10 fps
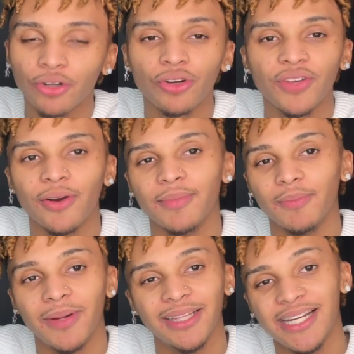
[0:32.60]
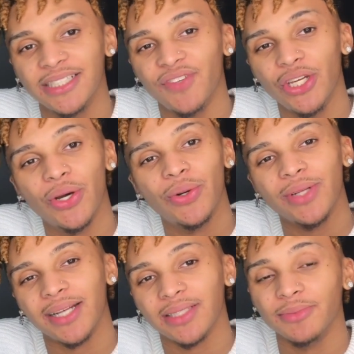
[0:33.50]
don't know if y'all remember my last video,
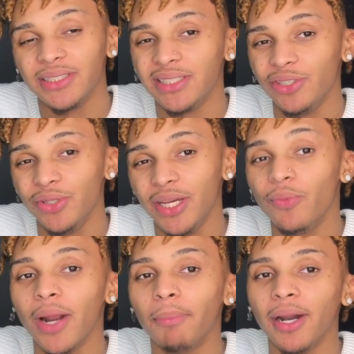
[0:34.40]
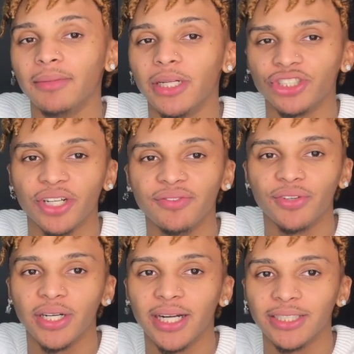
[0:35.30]
nine times out of ten you did, when I pranked my straight
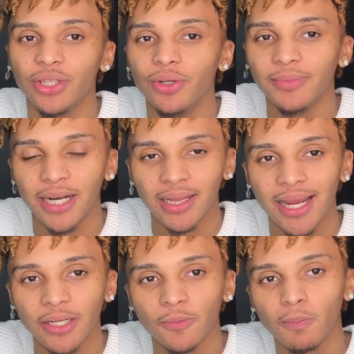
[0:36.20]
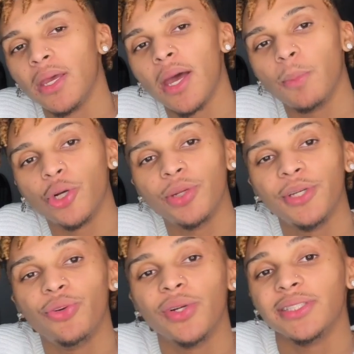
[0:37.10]
friend and I told him that I like him. I'm going to
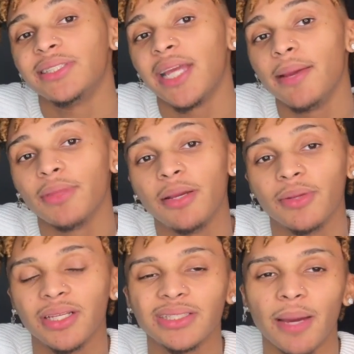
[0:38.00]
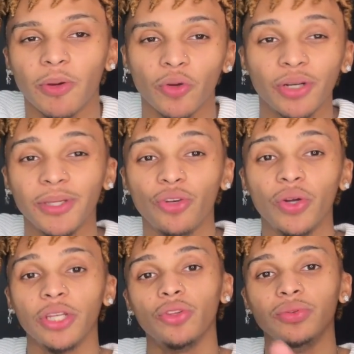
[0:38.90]
be doing the same thing, but this time I'm going to be
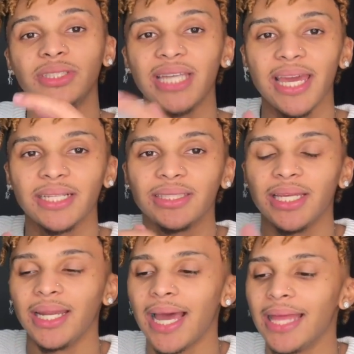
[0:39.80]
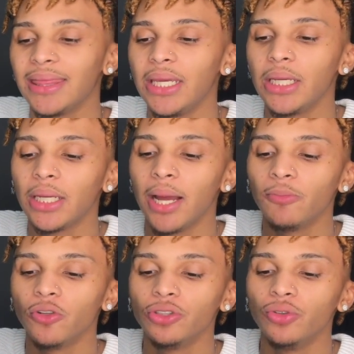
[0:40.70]
doing it through text. And I think
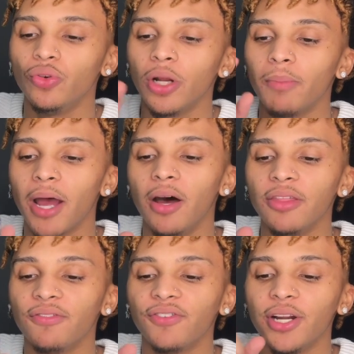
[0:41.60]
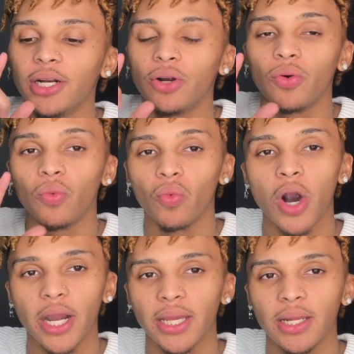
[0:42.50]
I'm going to do it on my other friend,
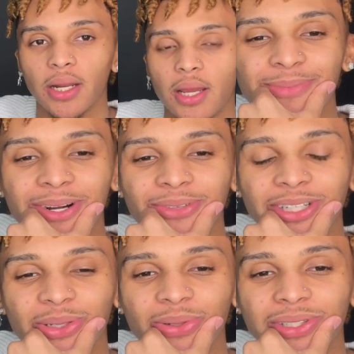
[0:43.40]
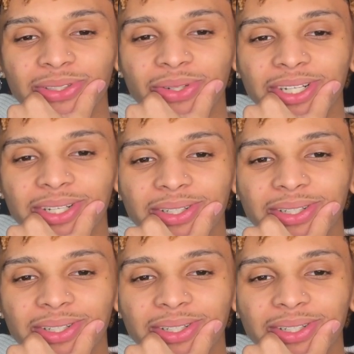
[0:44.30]
Ryan. Am I really doing this right